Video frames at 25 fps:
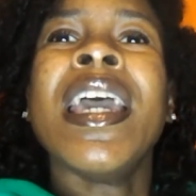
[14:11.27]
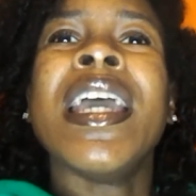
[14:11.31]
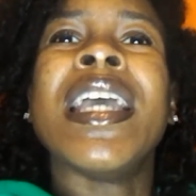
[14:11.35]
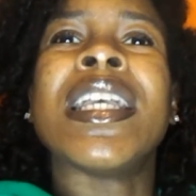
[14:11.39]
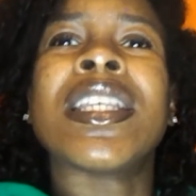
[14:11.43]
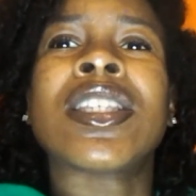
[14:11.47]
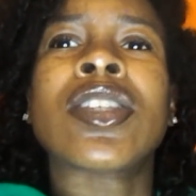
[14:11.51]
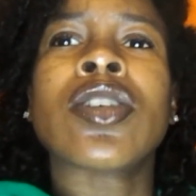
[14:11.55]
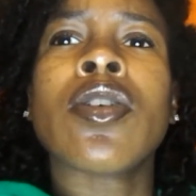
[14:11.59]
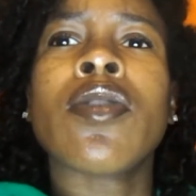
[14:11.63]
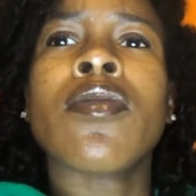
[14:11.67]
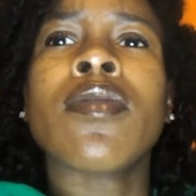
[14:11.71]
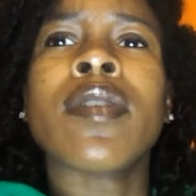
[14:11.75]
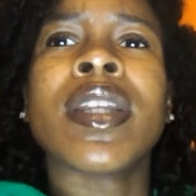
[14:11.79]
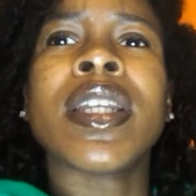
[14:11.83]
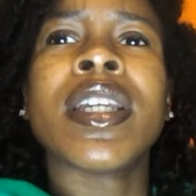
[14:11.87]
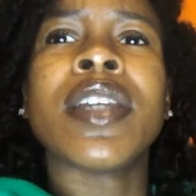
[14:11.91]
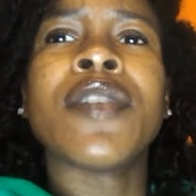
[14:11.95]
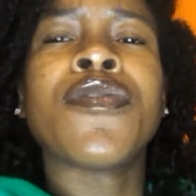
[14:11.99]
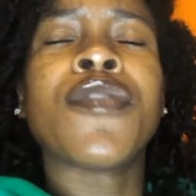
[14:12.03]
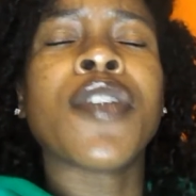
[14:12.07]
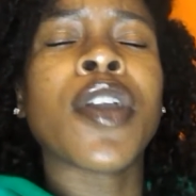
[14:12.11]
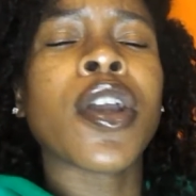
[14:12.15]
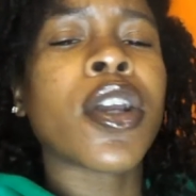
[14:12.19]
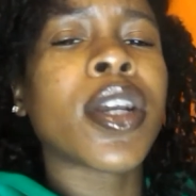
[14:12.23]
it's
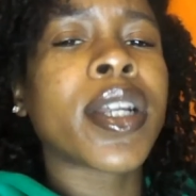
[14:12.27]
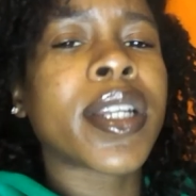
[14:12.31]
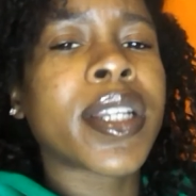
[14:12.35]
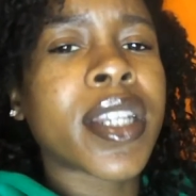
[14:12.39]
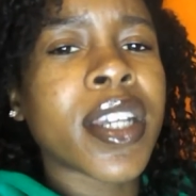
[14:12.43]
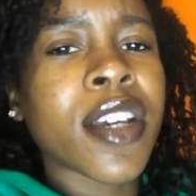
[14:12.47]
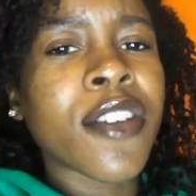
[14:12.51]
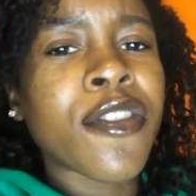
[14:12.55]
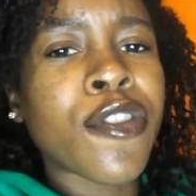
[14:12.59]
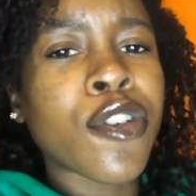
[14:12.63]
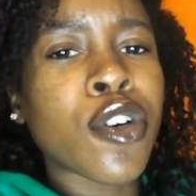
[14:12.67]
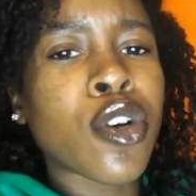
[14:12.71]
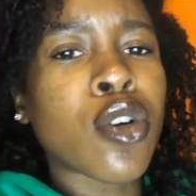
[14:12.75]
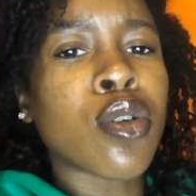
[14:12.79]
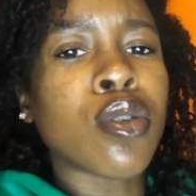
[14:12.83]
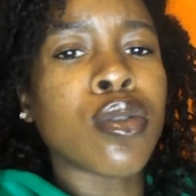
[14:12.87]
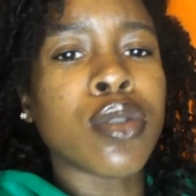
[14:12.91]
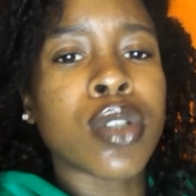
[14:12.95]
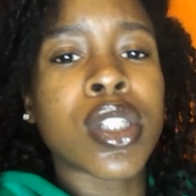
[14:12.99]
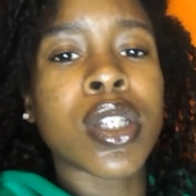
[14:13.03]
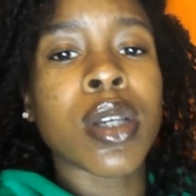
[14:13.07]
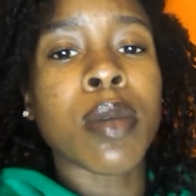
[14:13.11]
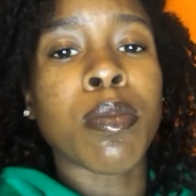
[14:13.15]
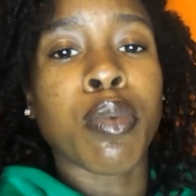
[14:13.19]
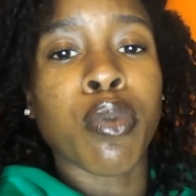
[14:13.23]
already very
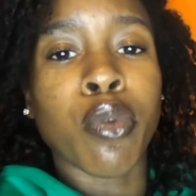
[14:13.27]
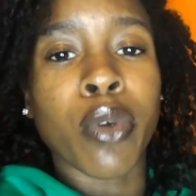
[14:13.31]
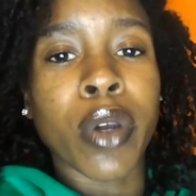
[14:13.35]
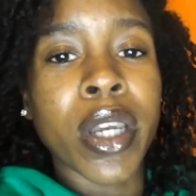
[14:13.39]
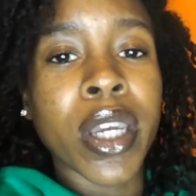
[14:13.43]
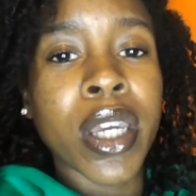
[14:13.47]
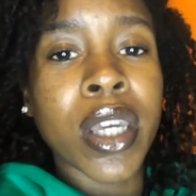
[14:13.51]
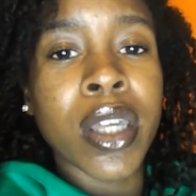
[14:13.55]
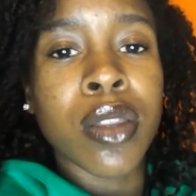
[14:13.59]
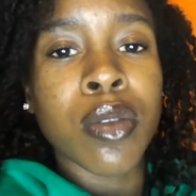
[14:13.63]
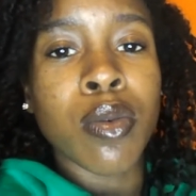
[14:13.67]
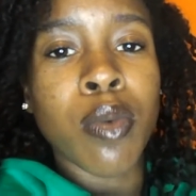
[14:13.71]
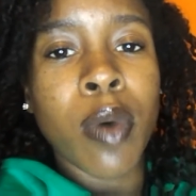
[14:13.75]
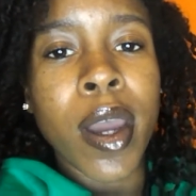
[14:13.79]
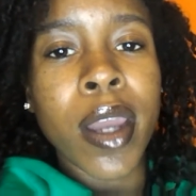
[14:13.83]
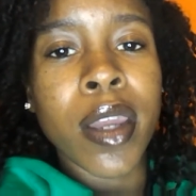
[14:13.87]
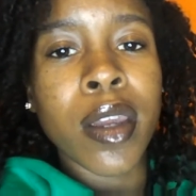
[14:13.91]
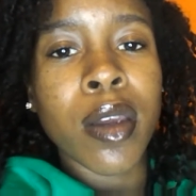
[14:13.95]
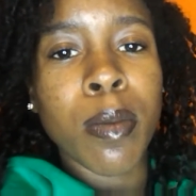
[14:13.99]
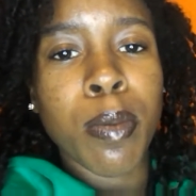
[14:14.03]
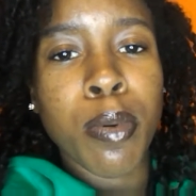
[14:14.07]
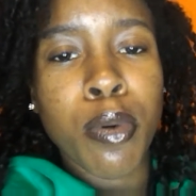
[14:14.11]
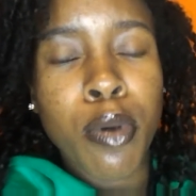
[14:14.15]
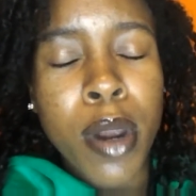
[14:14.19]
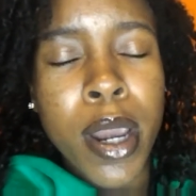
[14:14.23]
difficult to breathe while
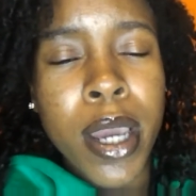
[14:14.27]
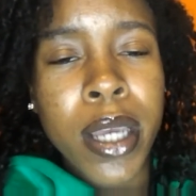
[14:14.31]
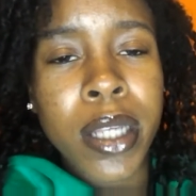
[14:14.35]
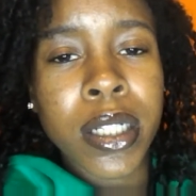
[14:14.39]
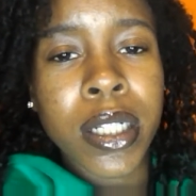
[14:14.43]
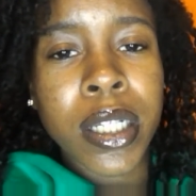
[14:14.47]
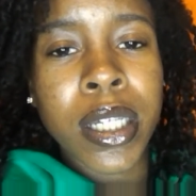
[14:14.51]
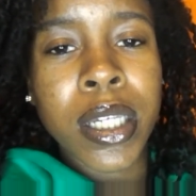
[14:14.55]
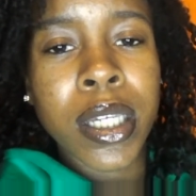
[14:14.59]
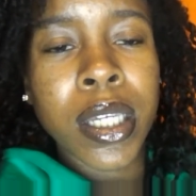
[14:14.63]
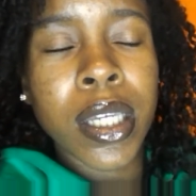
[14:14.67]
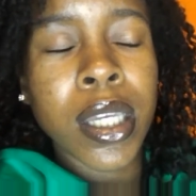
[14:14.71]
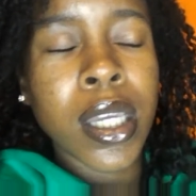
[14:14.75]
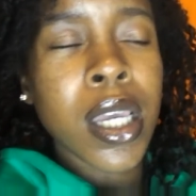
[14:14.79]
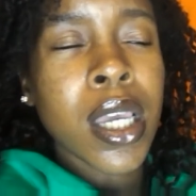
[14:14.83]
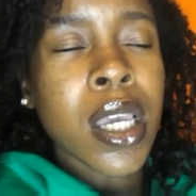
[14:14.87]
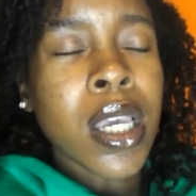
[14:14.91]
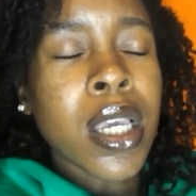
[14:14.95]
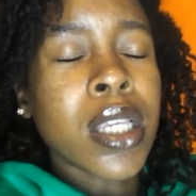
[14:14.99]
you're pregnant.